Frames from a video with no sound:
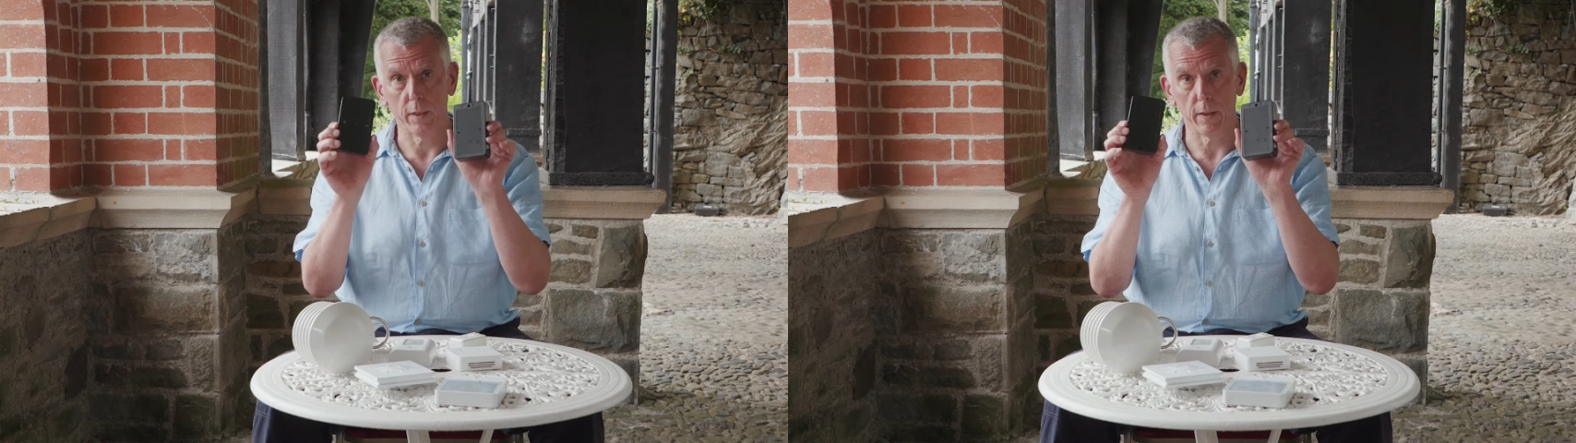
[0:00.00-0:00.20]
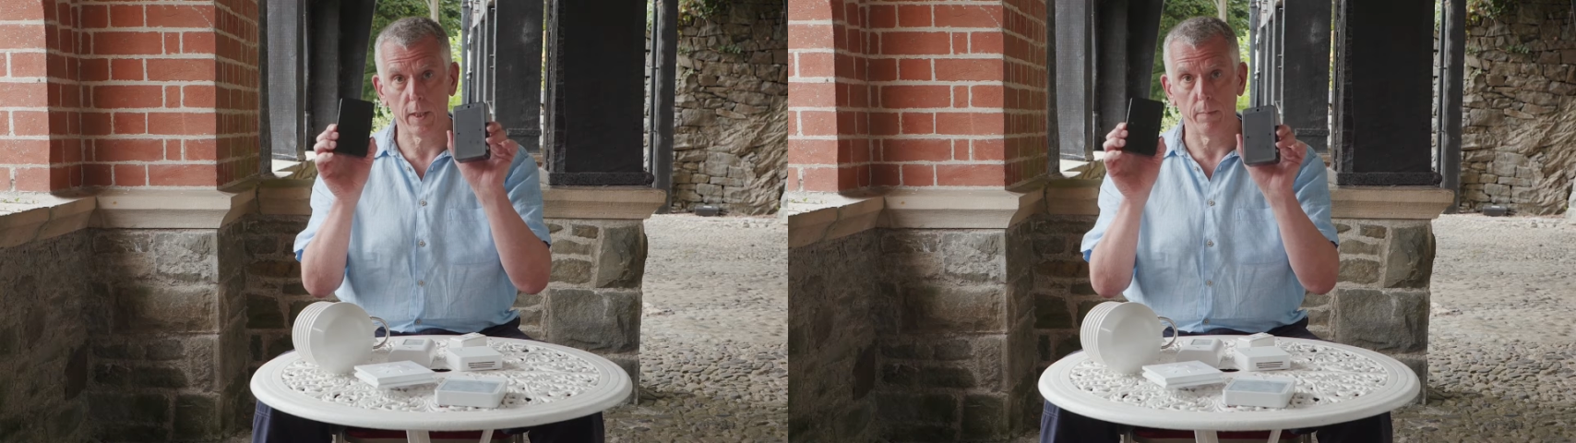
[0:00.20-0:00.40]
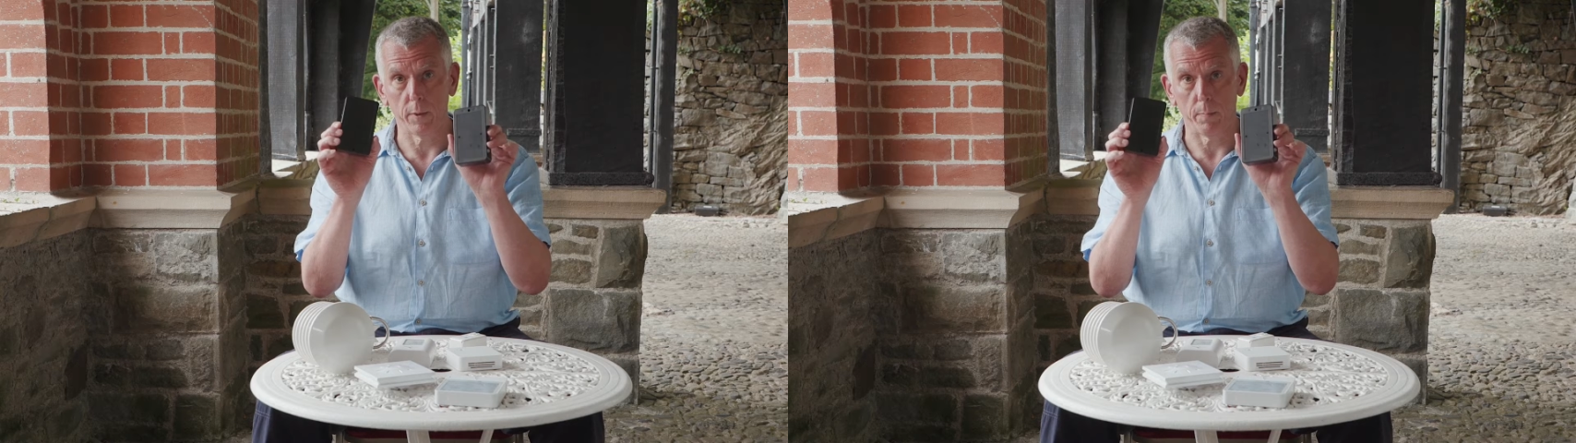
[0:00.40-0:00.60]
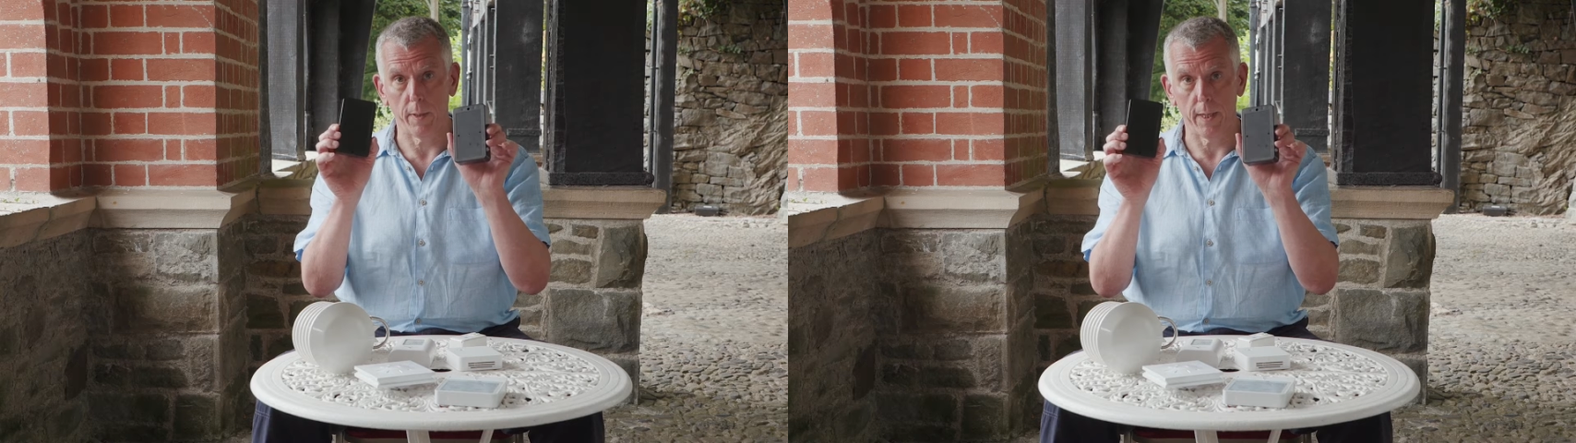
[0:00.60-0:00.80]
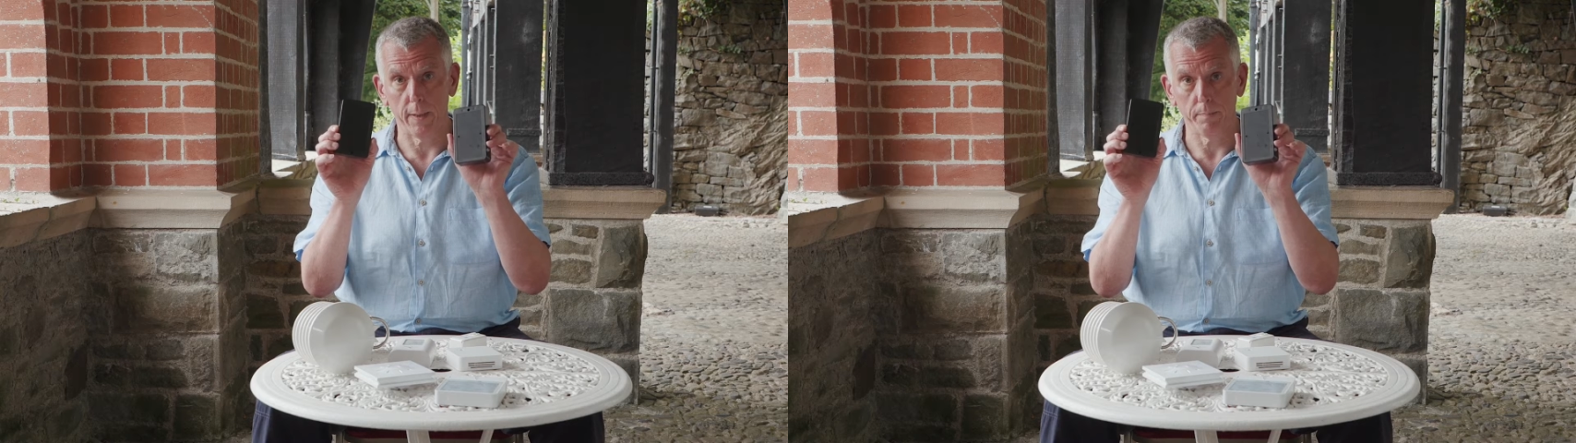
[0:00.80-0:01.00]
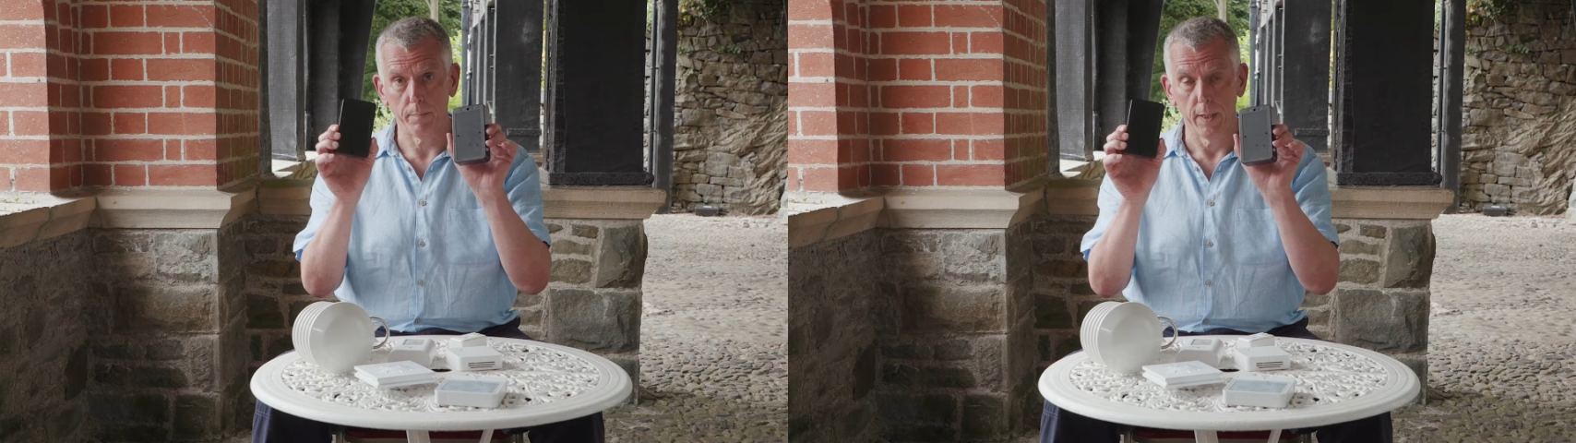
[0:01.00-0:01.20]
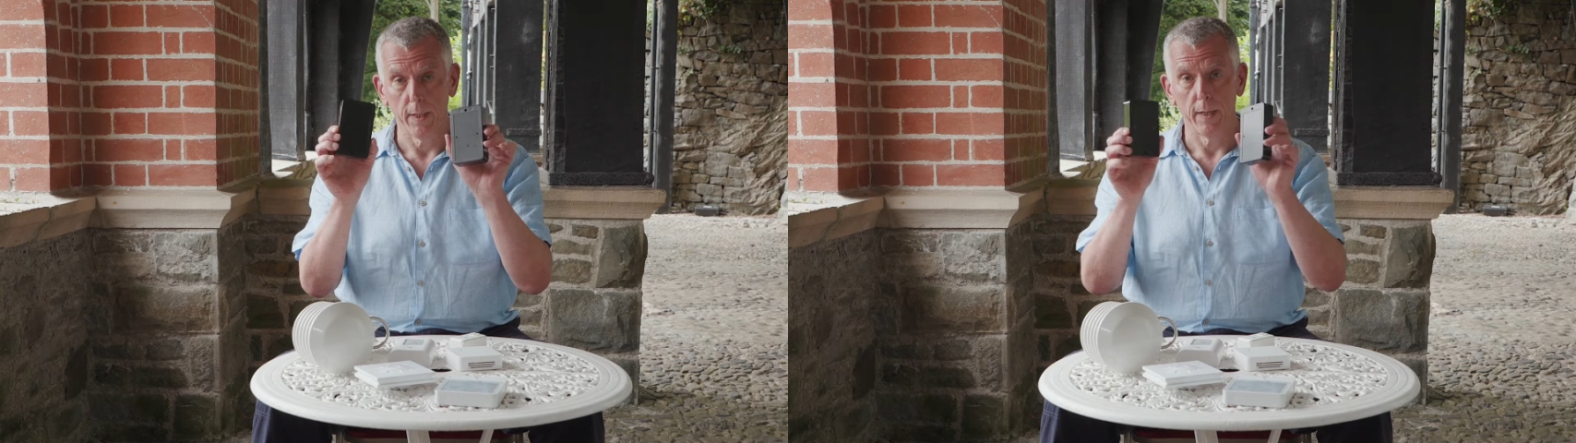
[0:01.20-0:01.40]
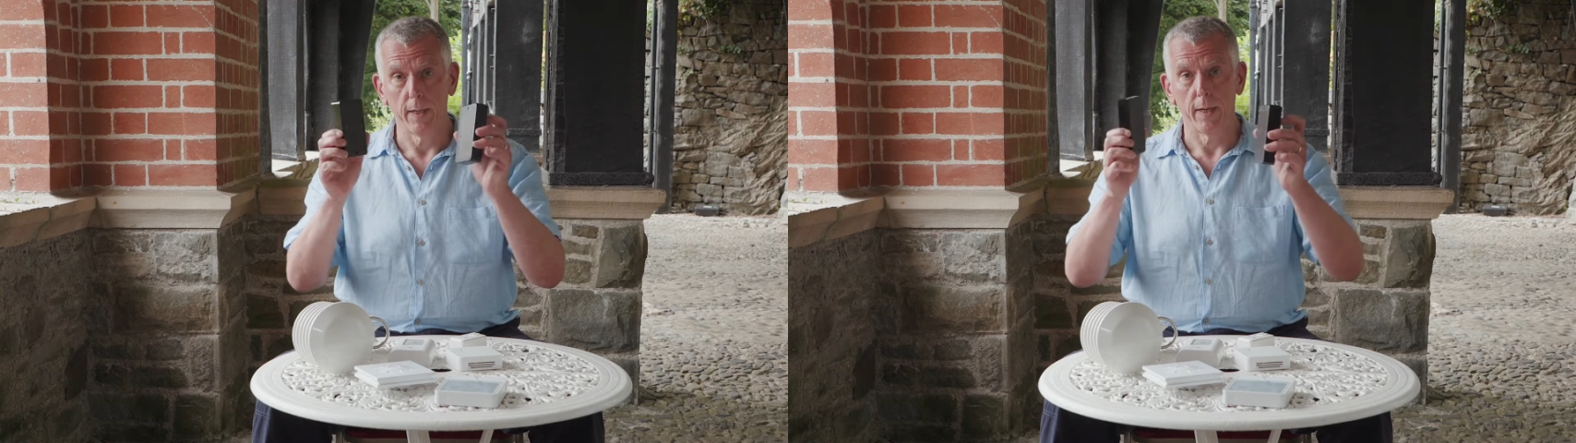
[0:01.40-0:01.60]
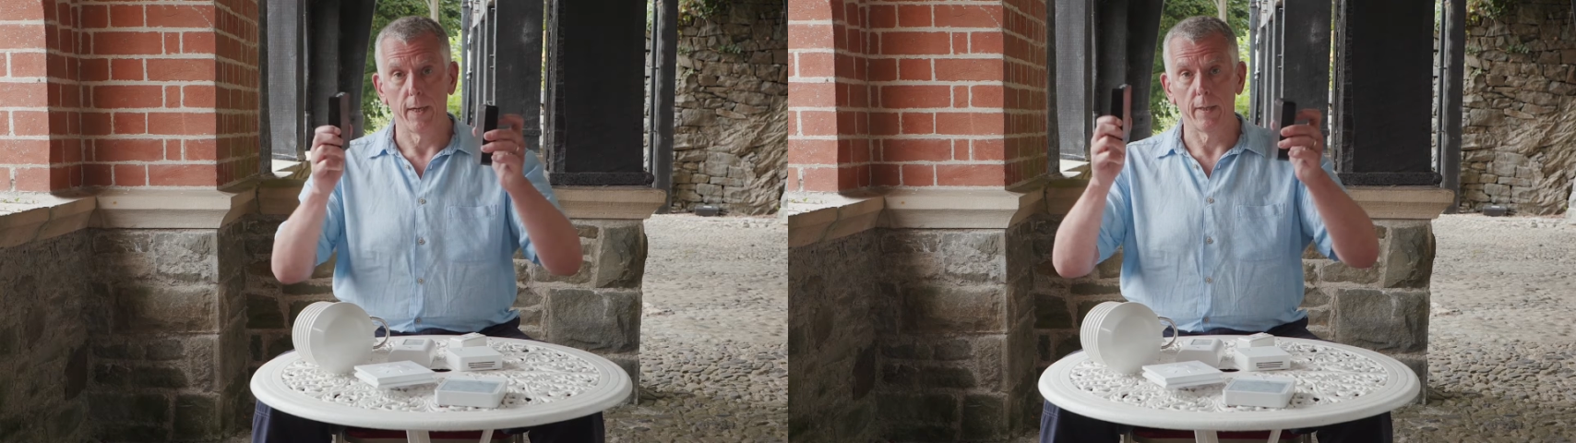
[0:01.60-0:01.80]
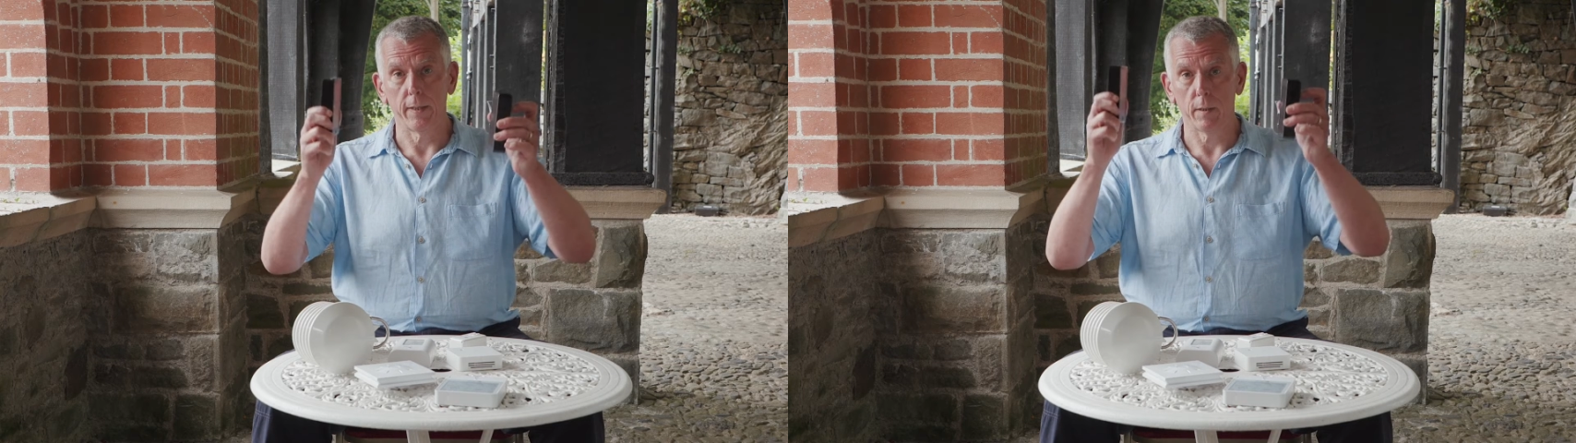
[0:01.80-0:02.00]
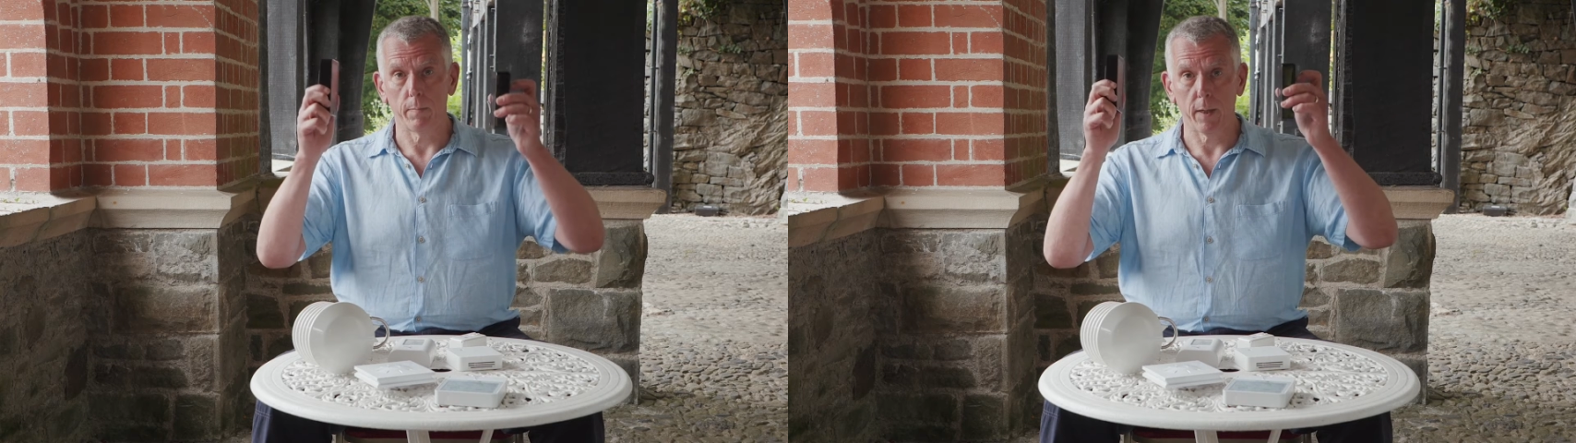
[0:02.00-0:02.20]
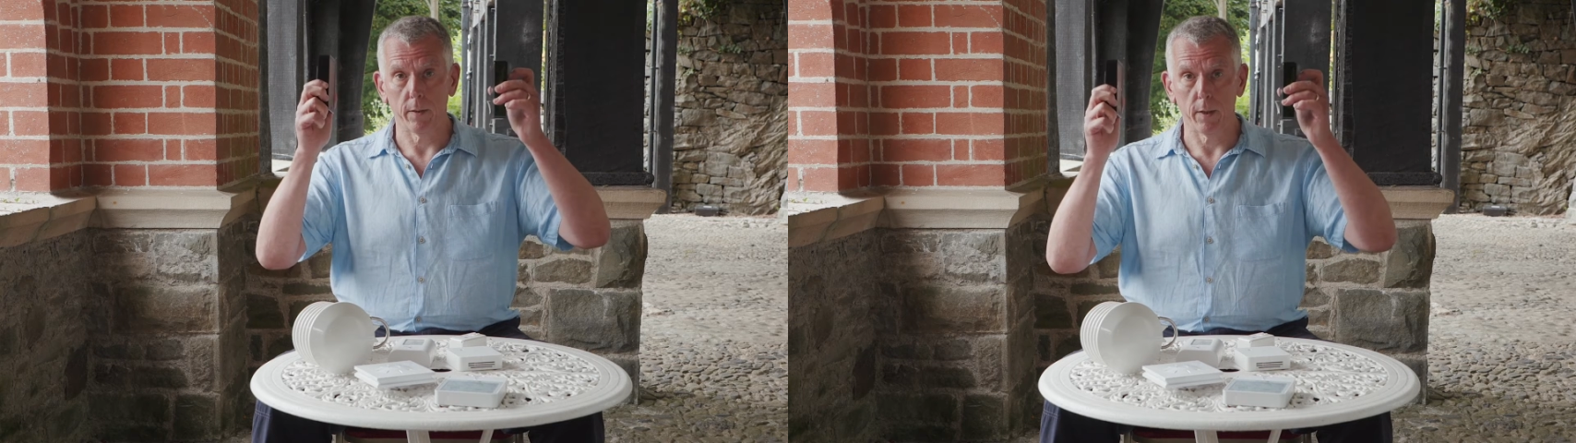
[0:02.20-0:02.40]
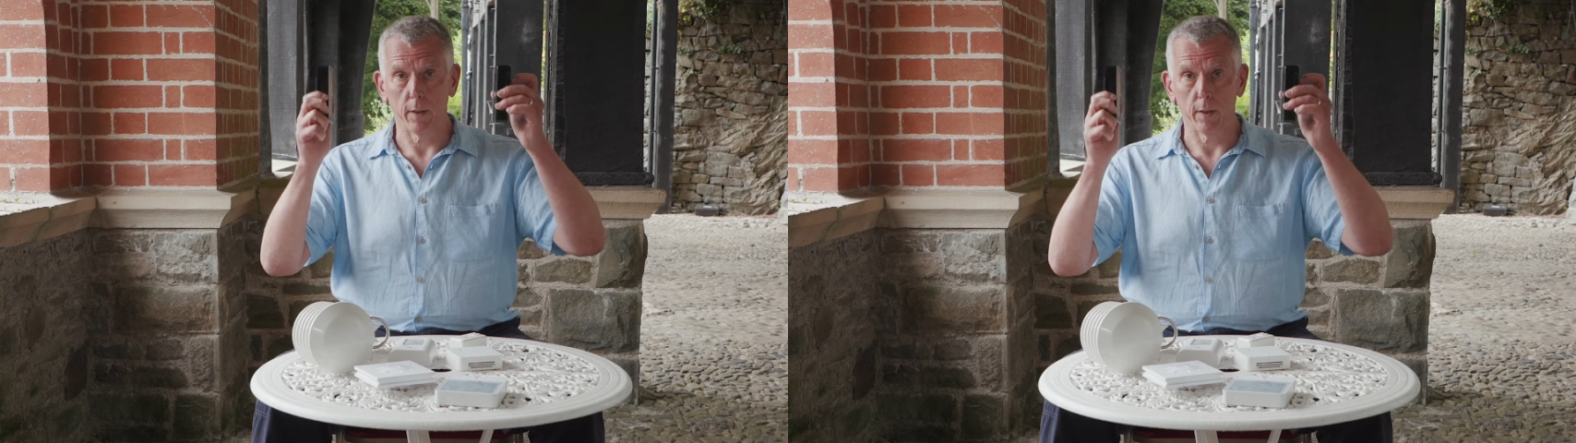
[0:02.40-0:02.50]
It comes as a pair, and these are mounted